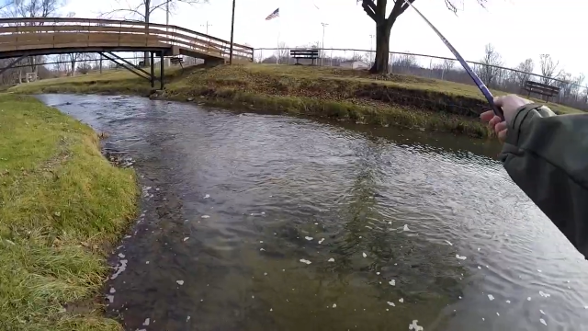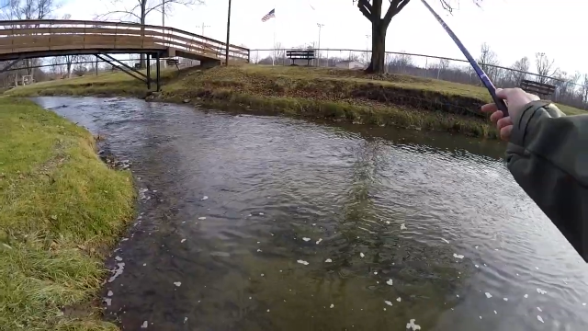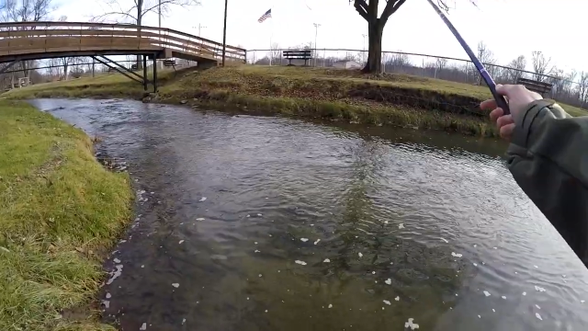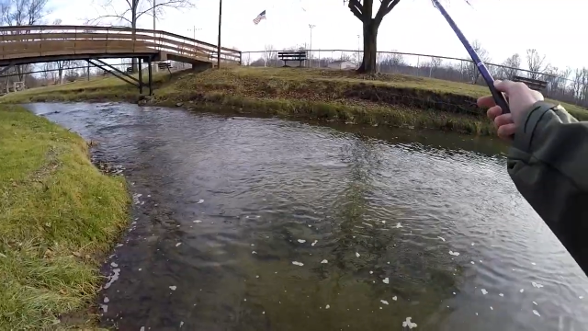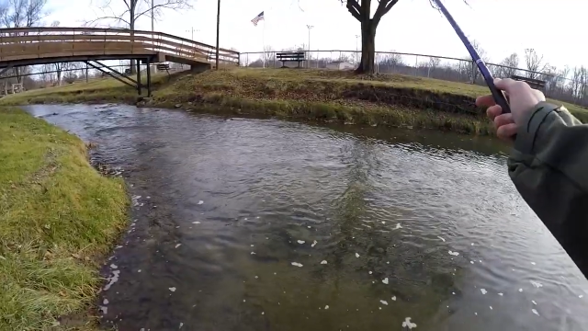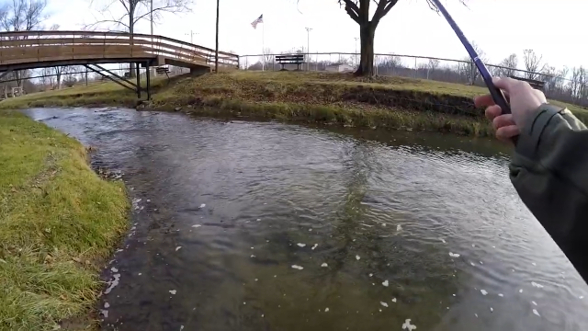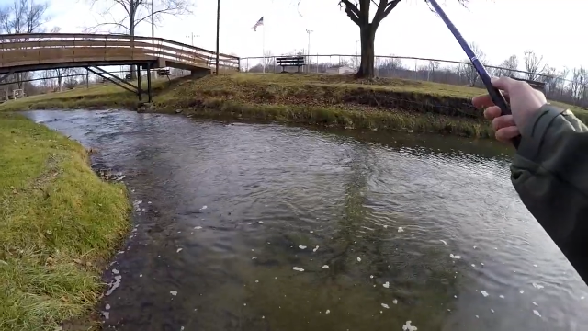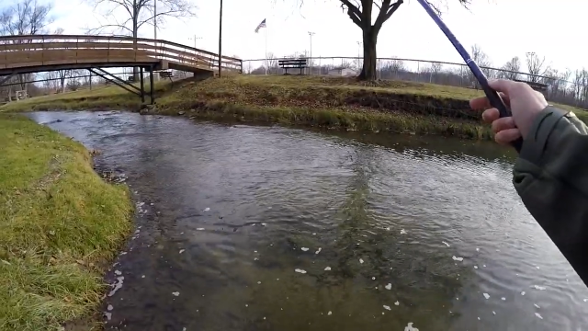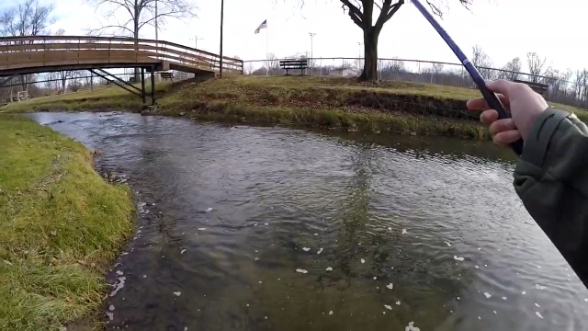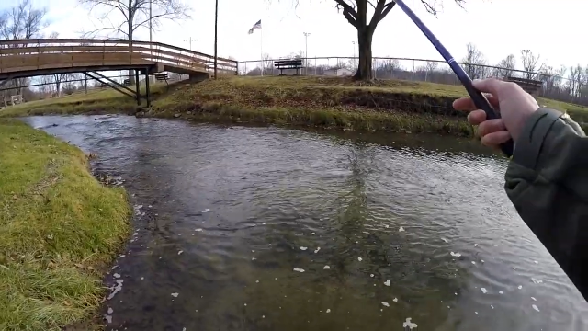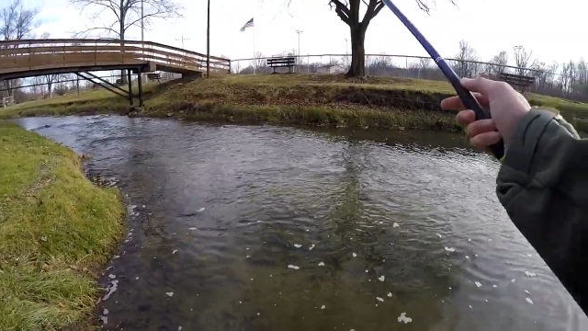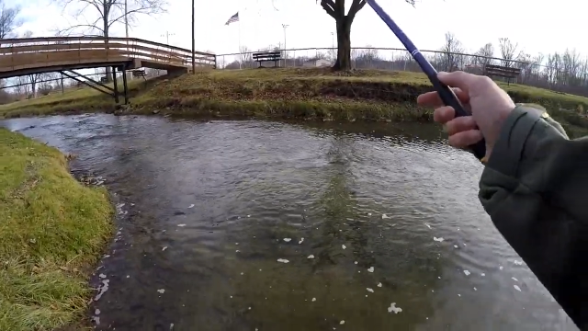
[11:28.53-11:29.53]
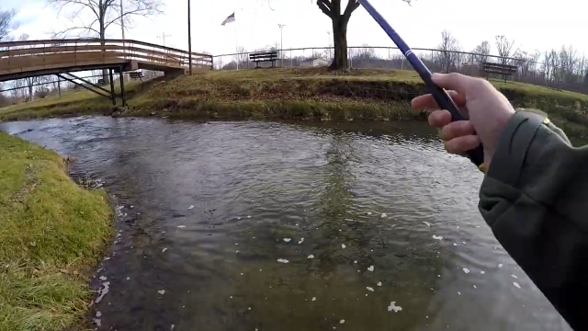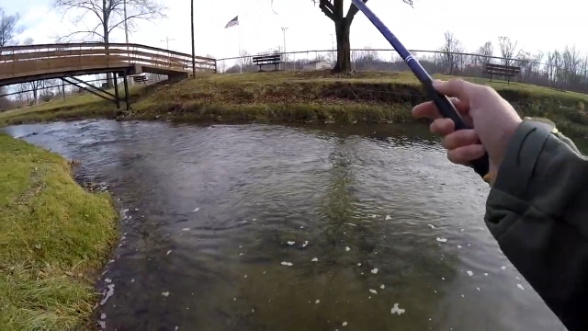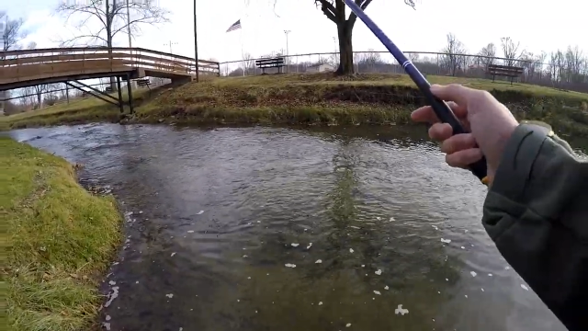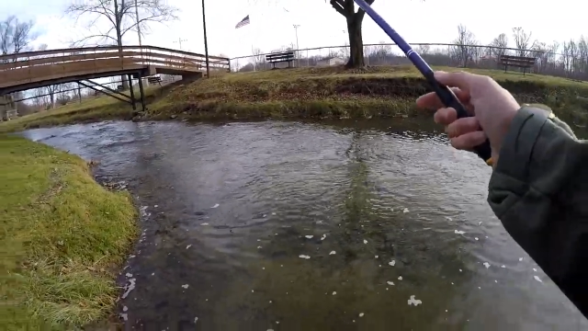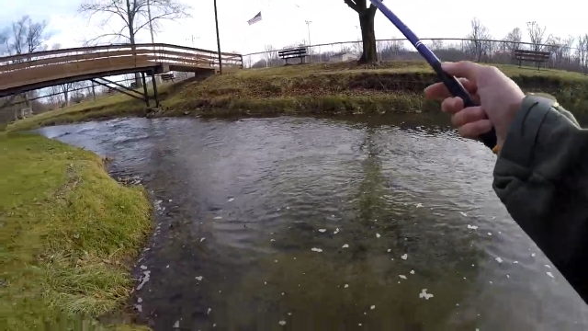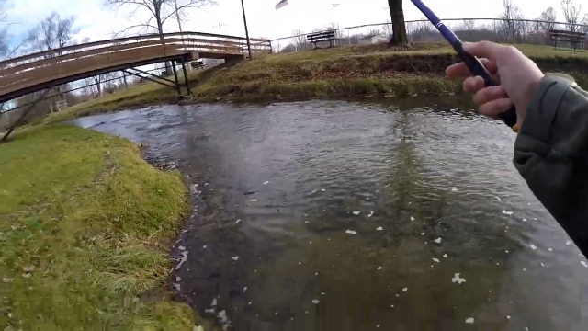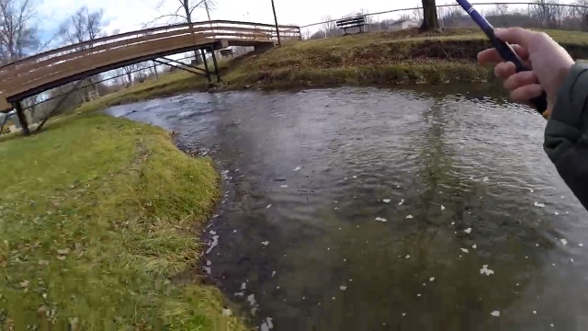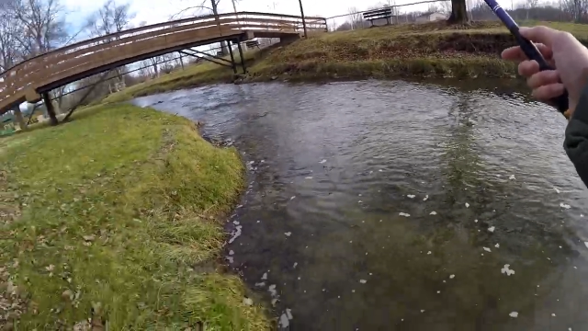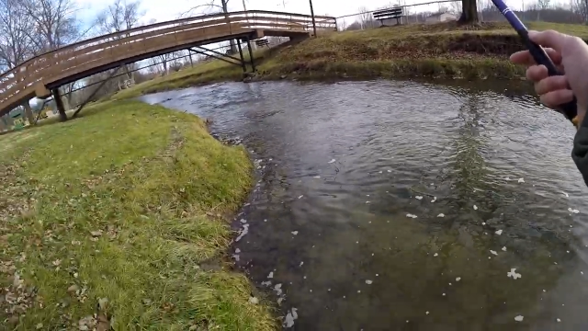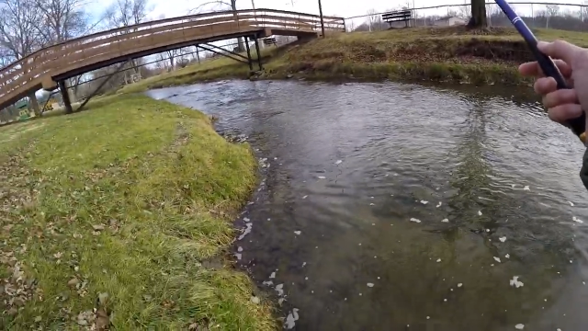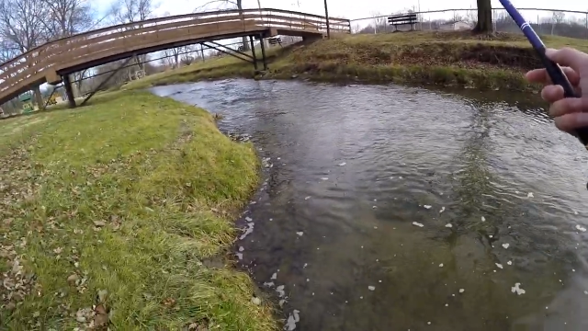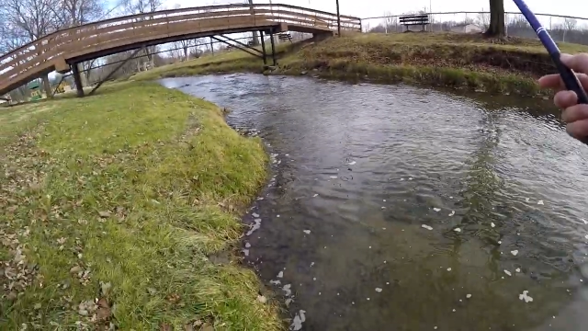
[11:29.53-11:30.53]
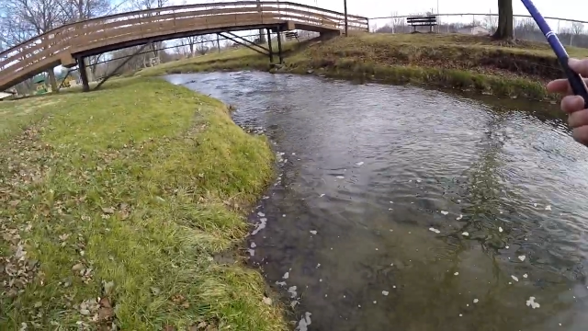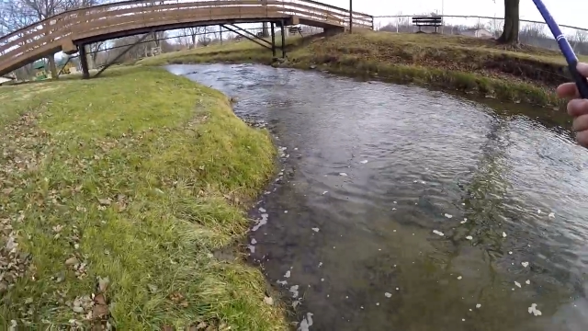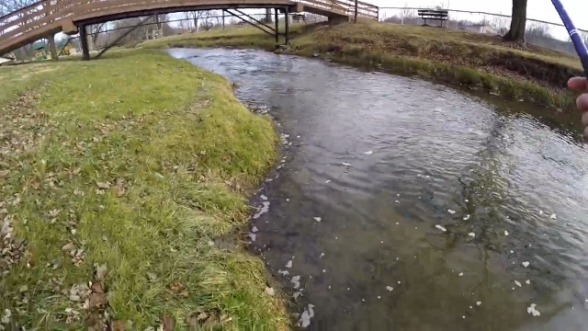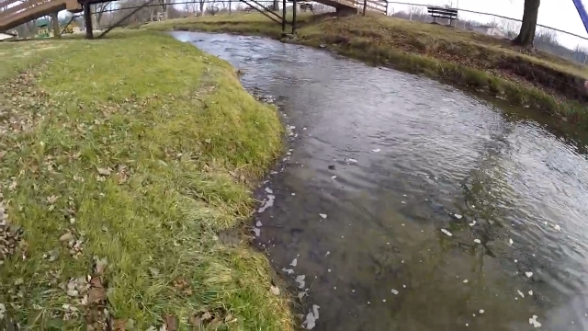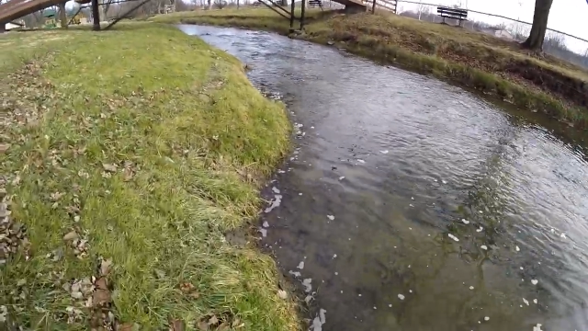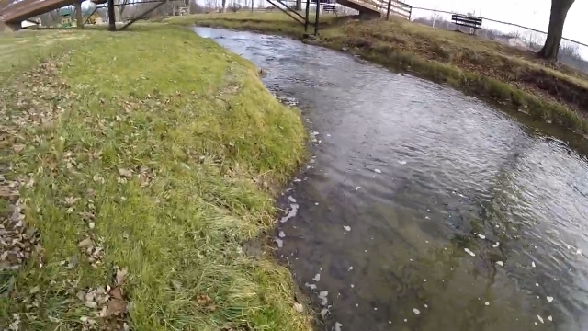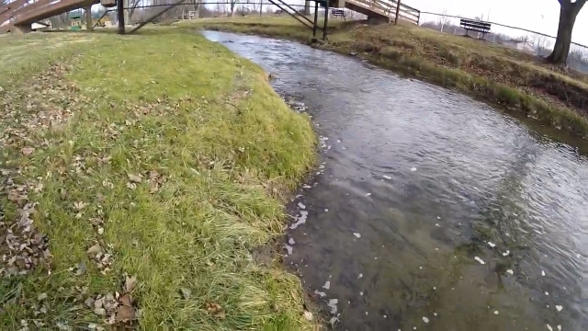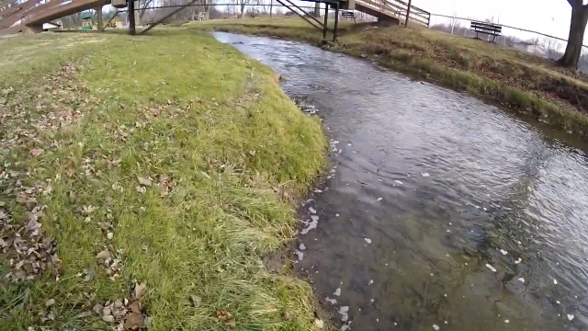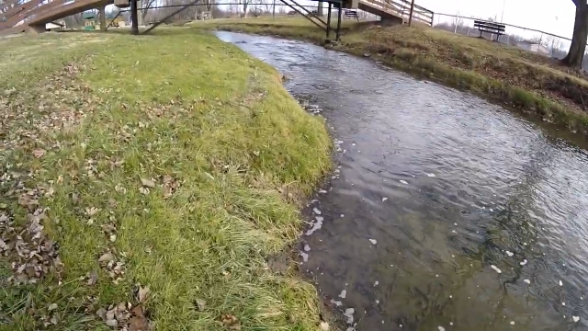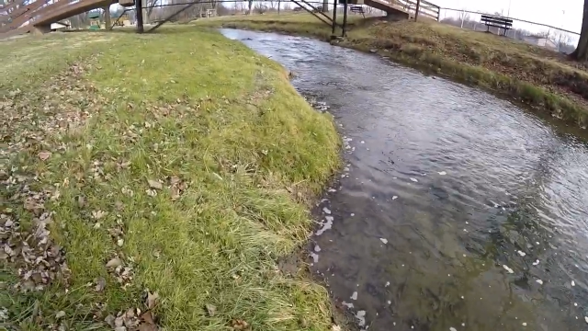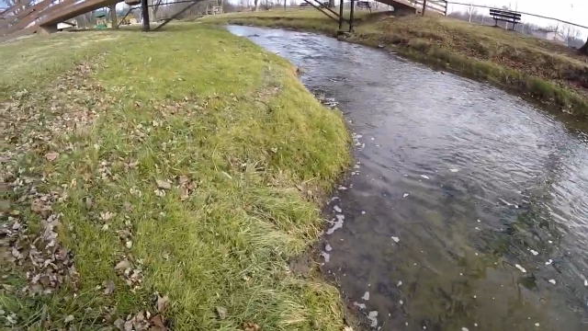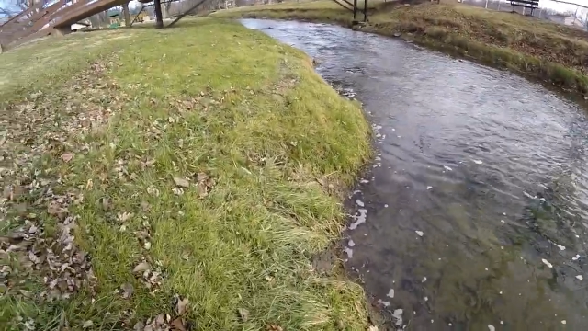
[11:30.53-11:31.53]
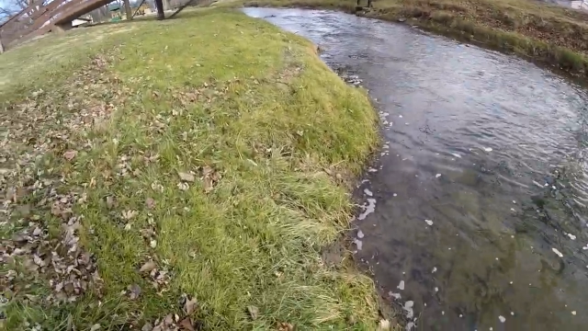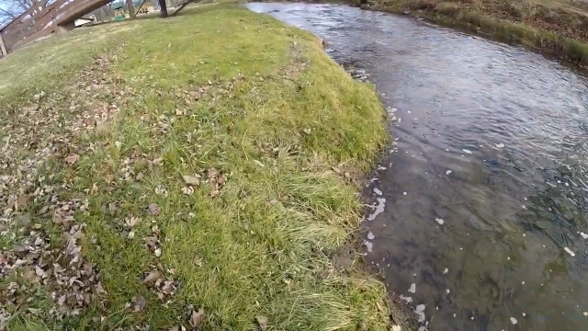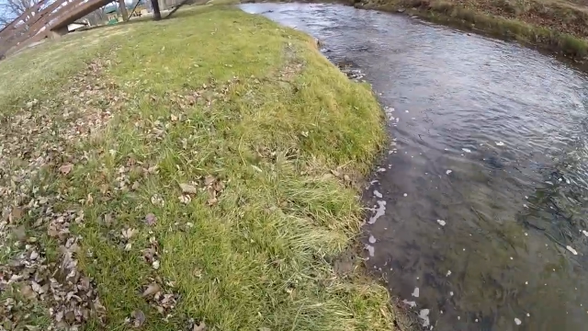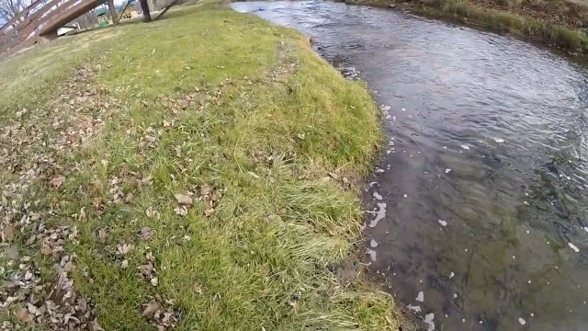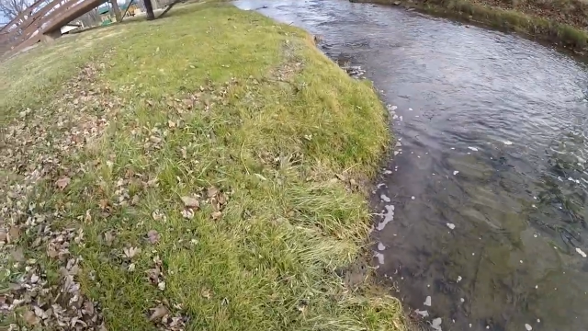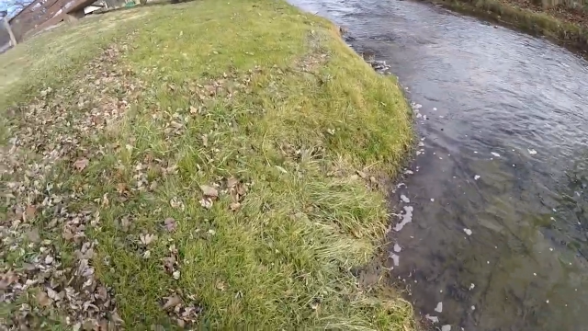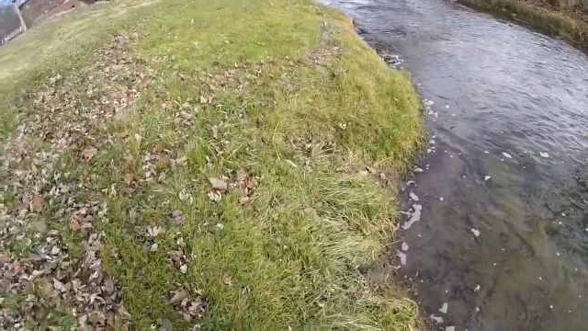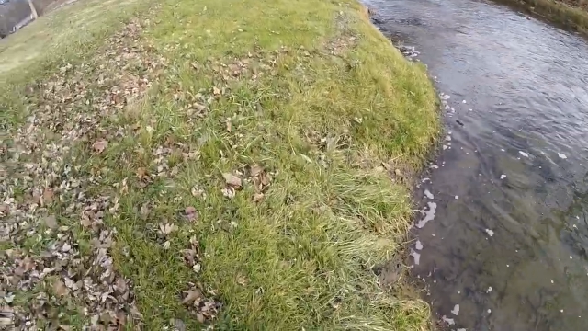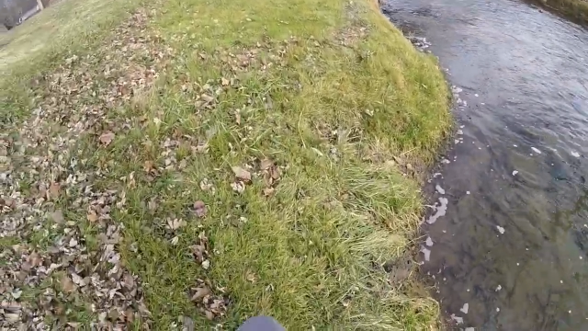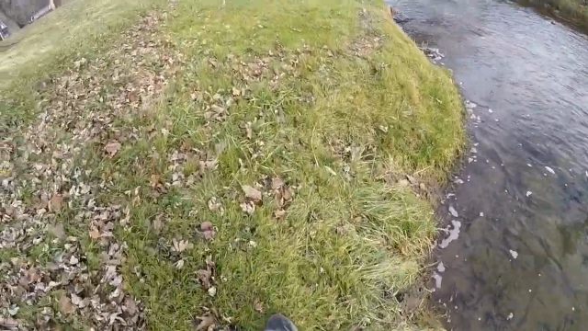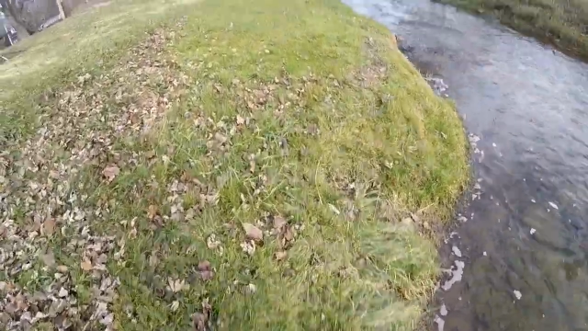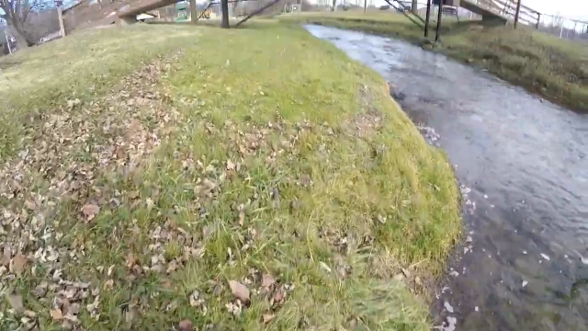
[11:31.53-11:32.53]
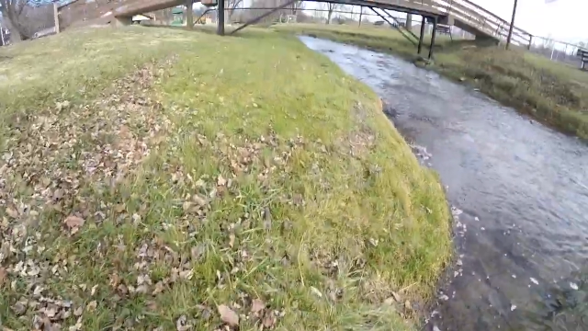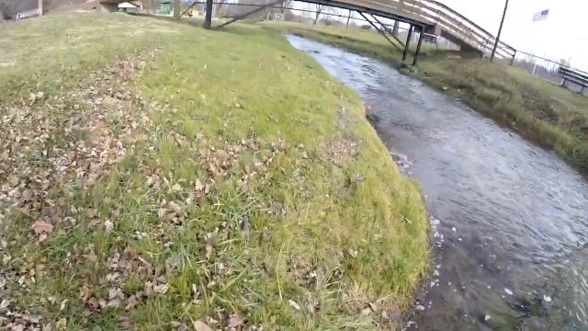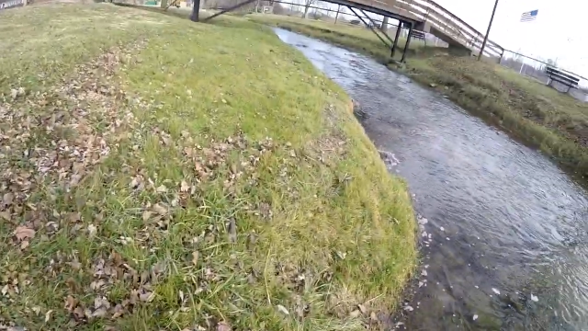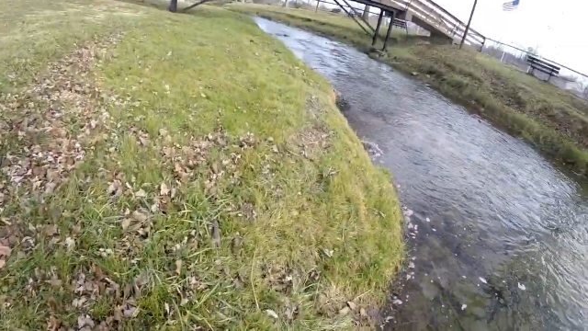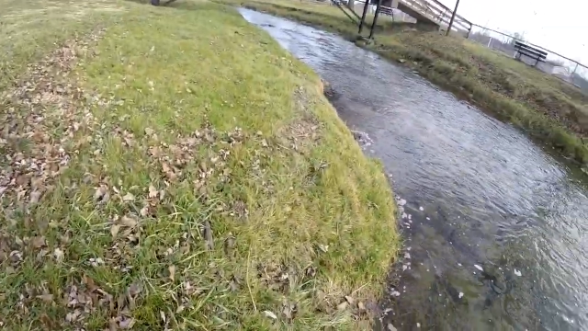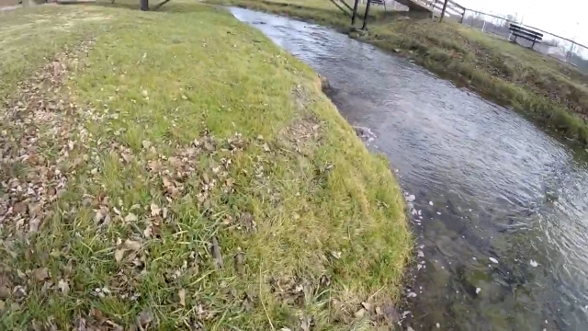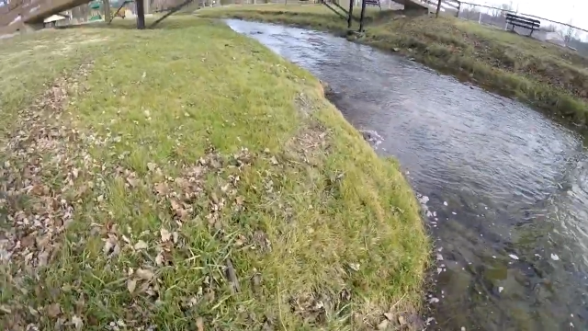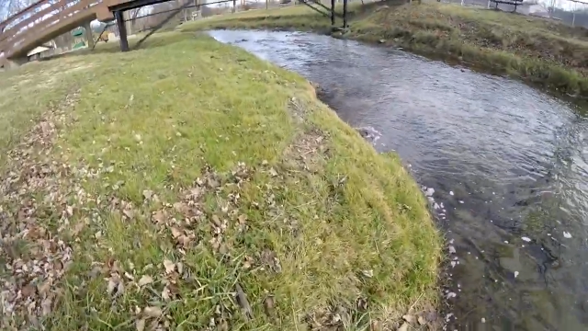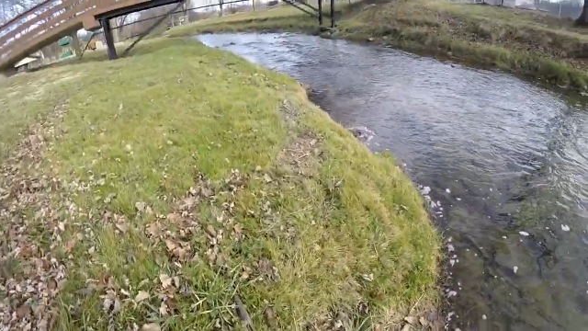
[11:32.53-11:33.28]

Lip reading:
Nobody's mouth can be seen.